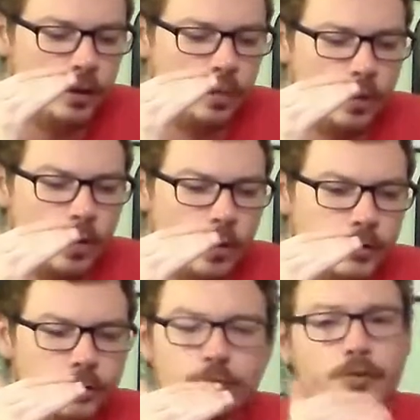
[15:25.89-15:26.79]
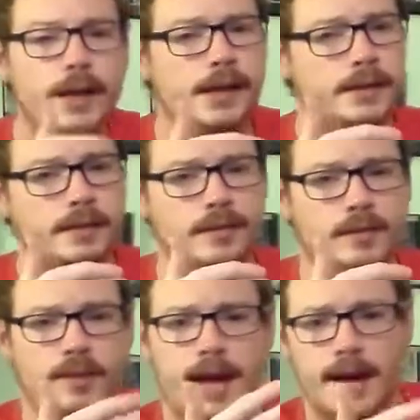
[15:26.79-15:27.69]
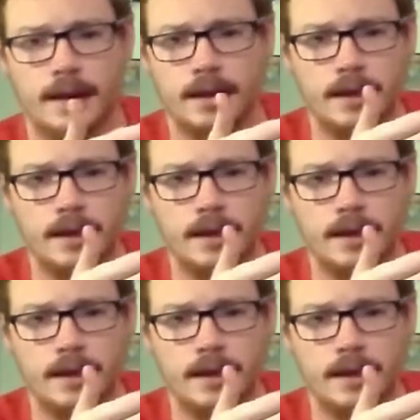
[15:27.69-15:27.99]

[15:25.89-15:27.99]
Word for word: we're going to trade Zach